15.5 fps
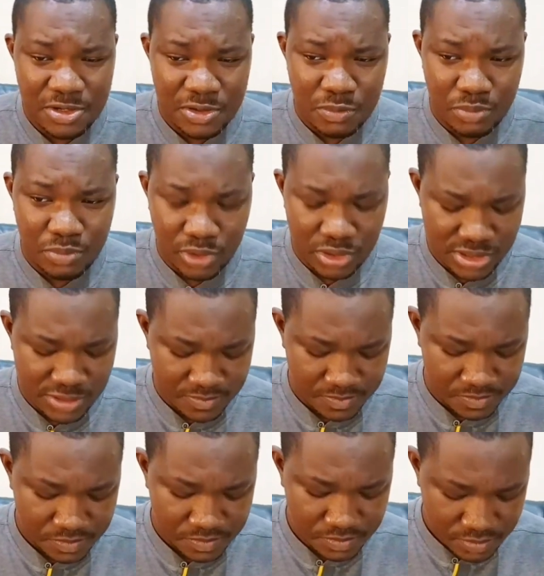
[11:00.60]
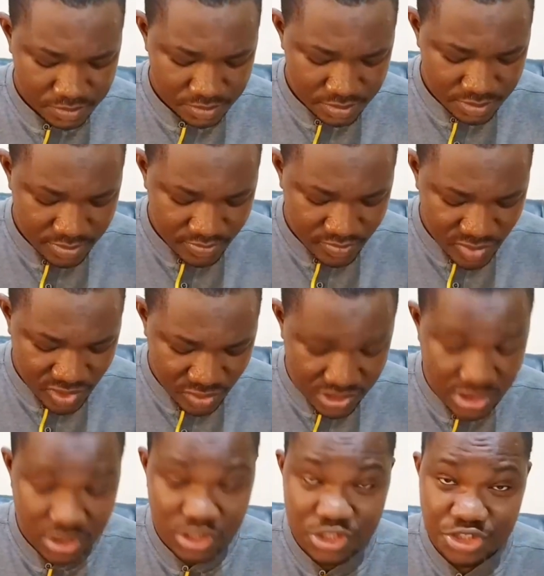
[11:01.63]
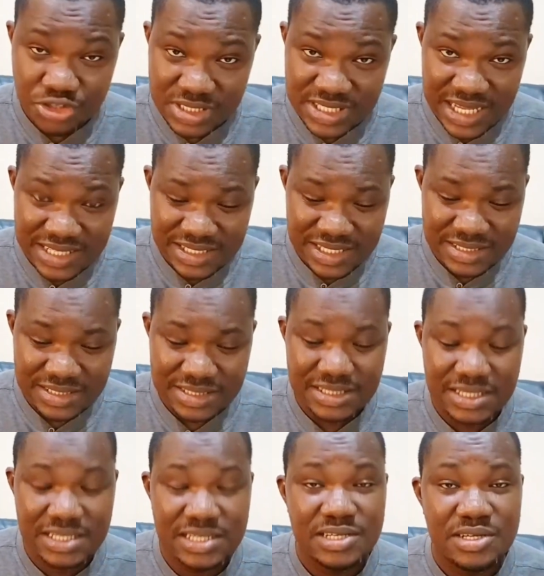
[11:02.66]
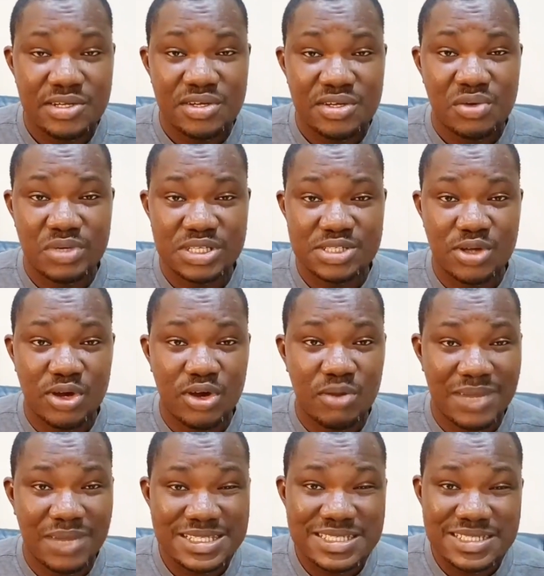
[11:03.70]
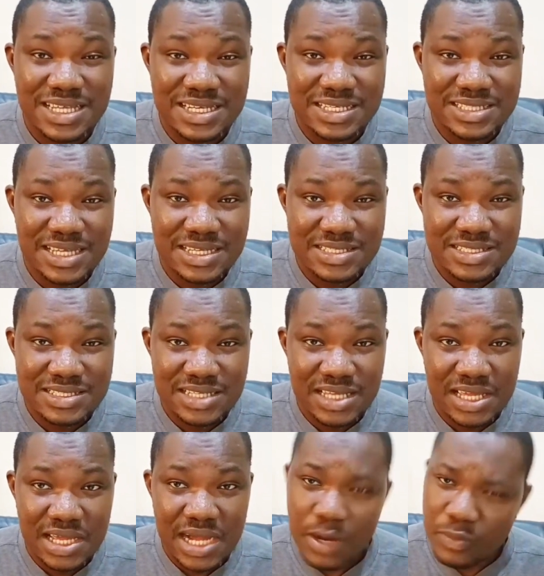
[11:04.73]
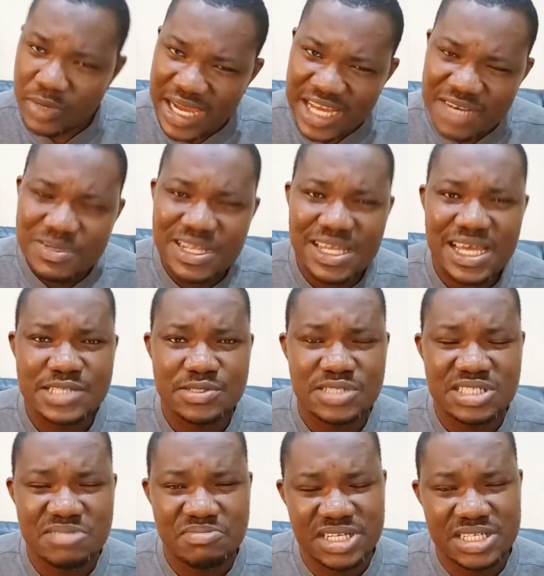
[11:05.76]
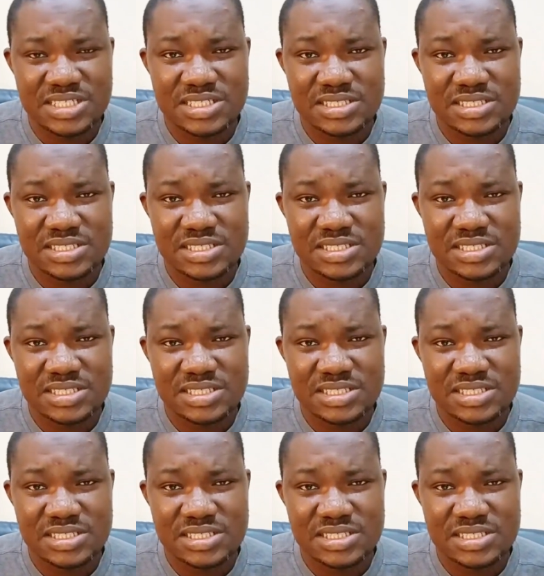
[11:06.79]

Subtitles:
but we saw Trossard yesterday. We saw Martinelli yesterday, and we had players on the bench.